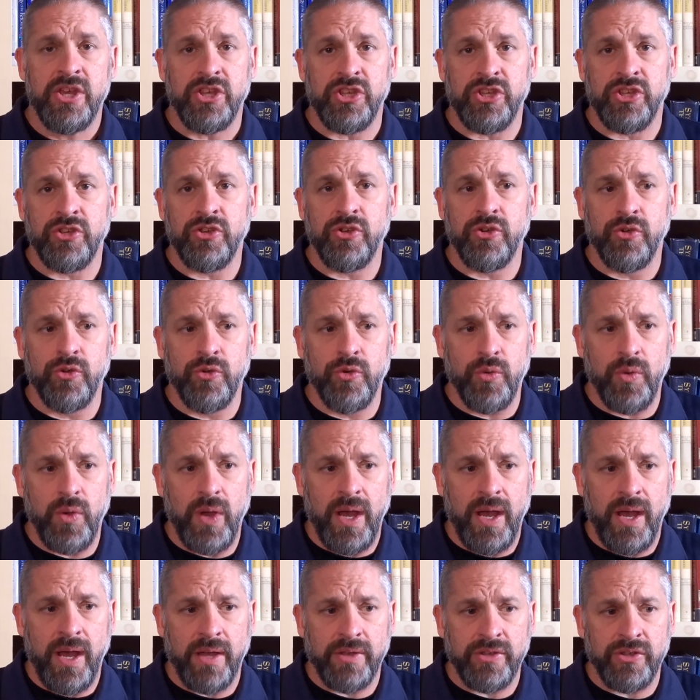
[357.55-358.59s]
You
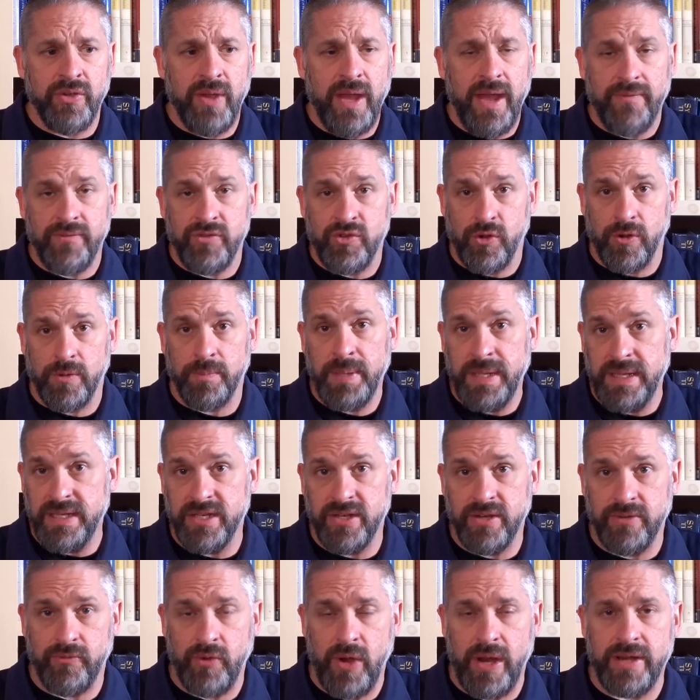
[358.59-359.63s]
have your
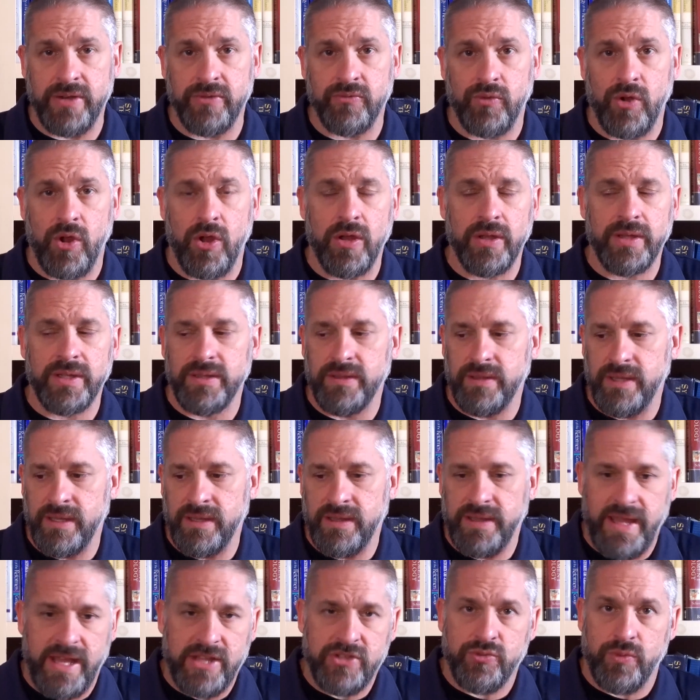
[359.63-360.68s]
opinion of right and wrong,
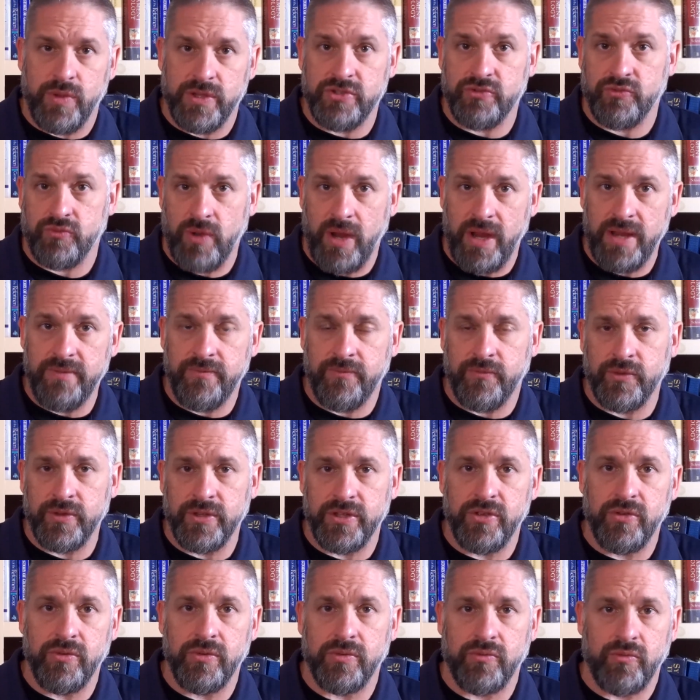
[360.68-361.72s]
and that's what's right for
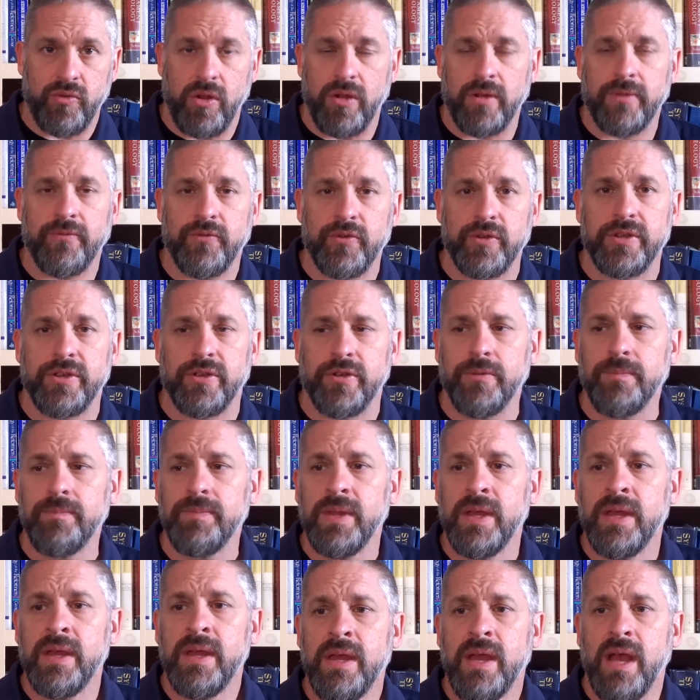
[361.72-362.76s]
you and wrong for you.
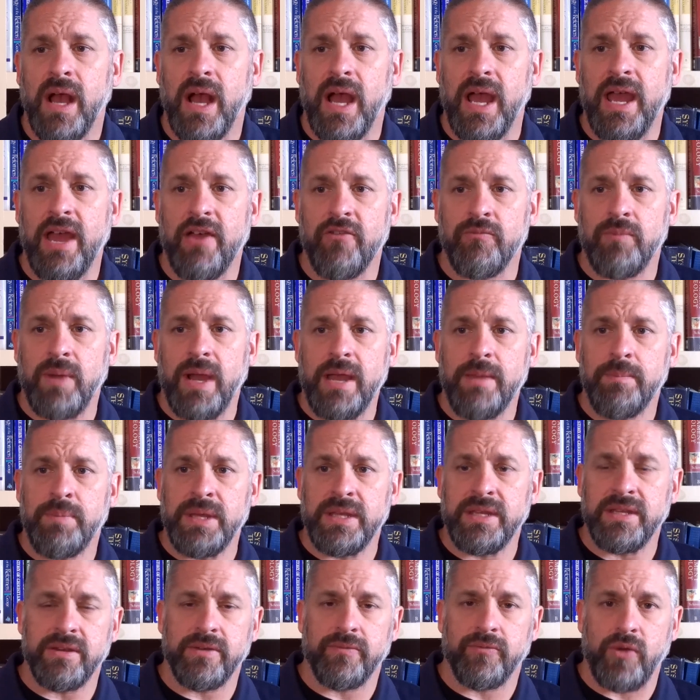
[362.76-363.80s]
I have my
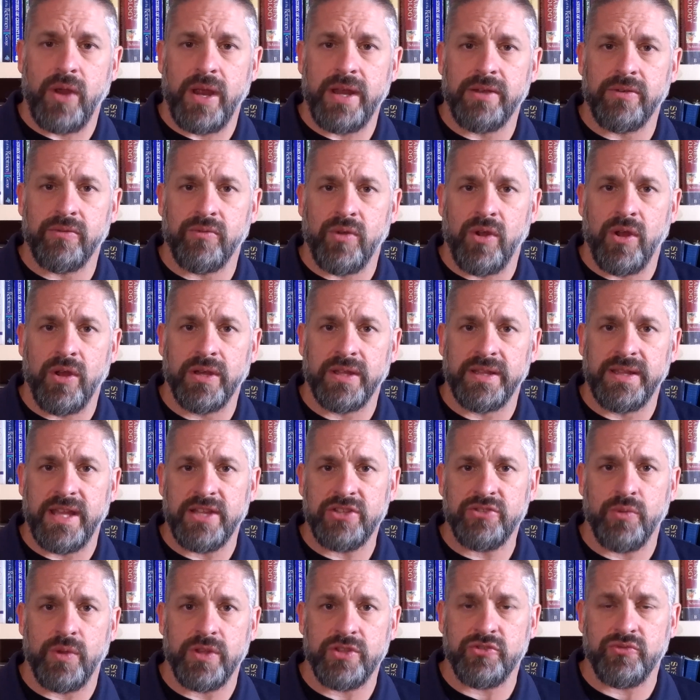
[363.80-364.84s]
opinion of right and wrong, and
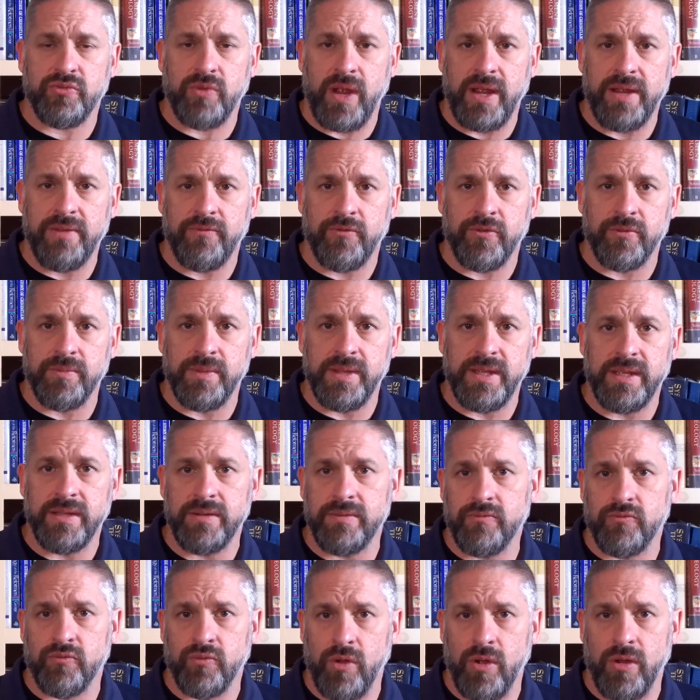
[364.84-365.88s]
that's what's right for me
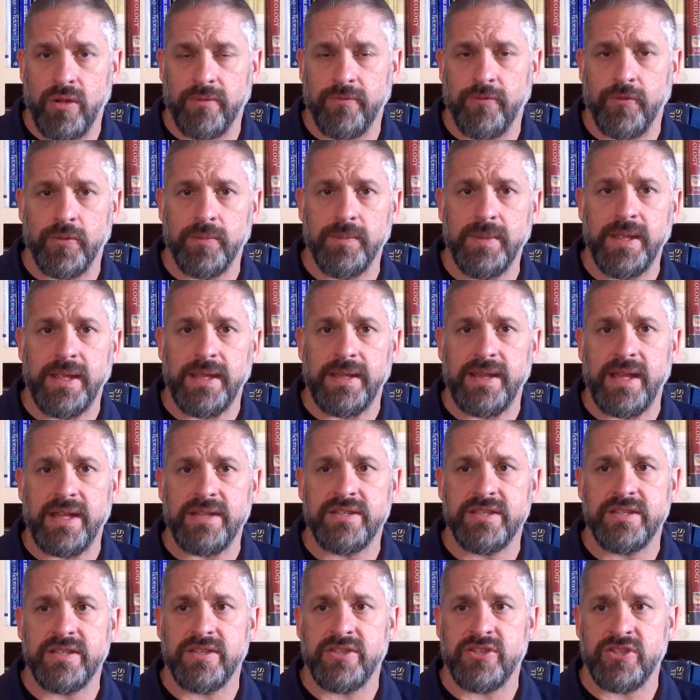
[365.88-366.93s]
and wrong for me.
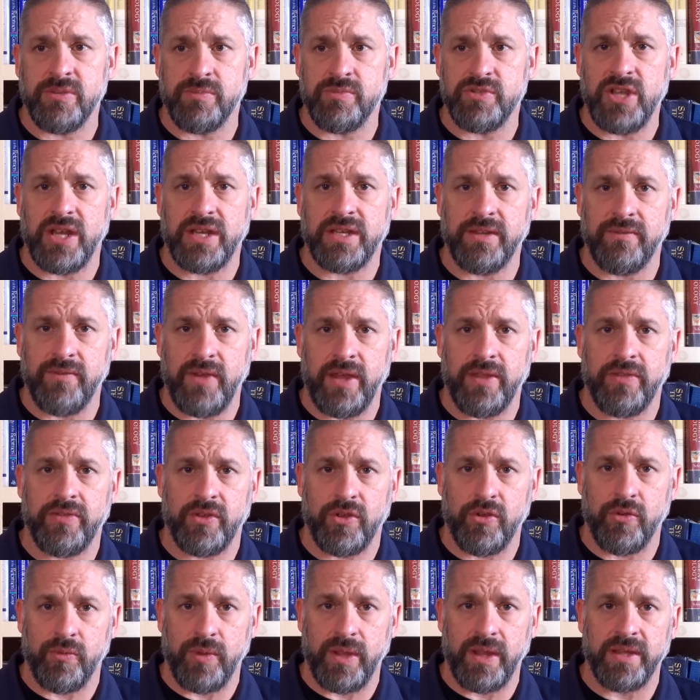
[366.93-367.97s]
That's subjective
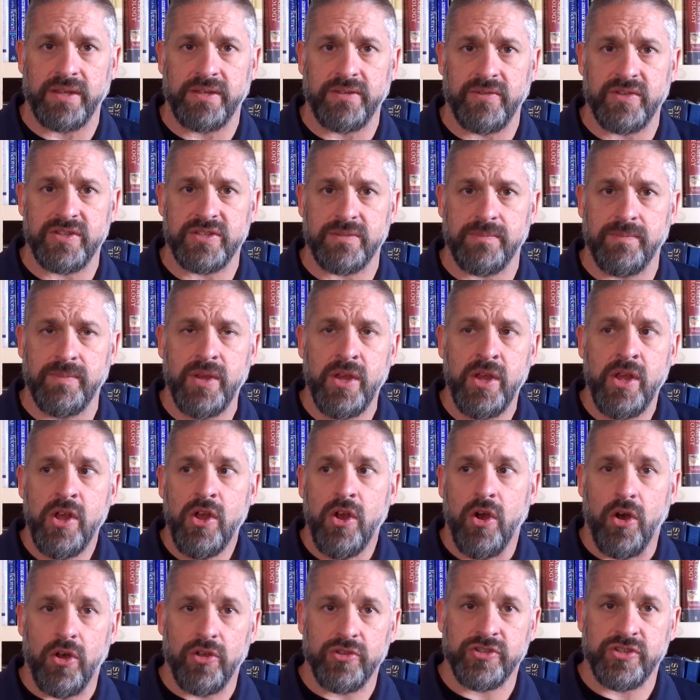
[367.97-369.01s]
ethical relativism,
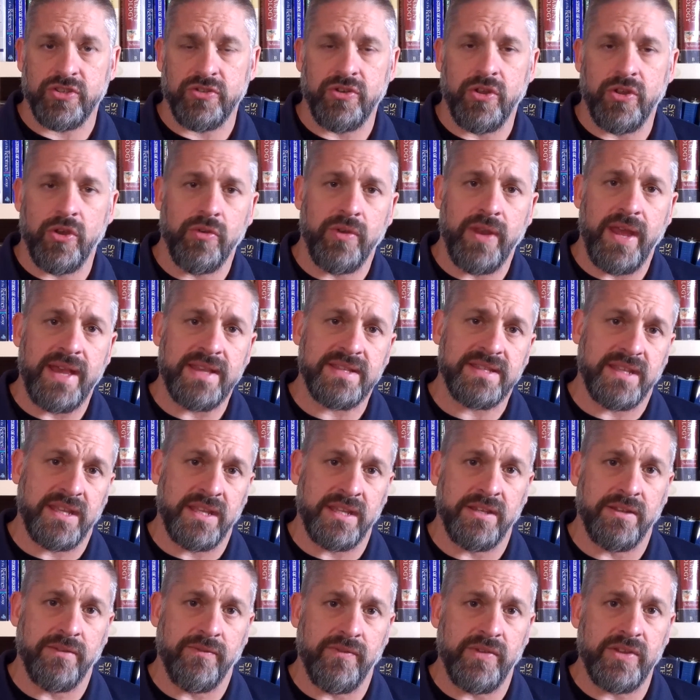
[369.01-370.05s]
also known as
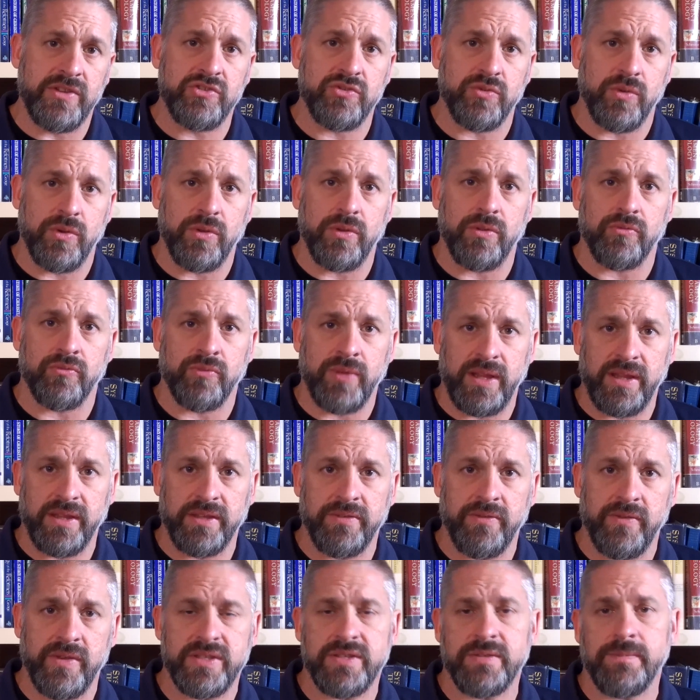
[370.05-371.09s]
individual
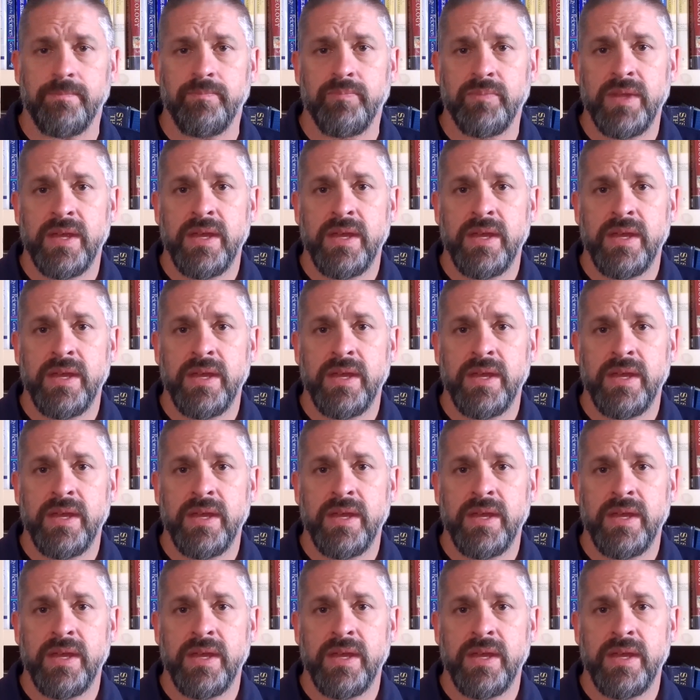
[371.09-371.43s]
relativism.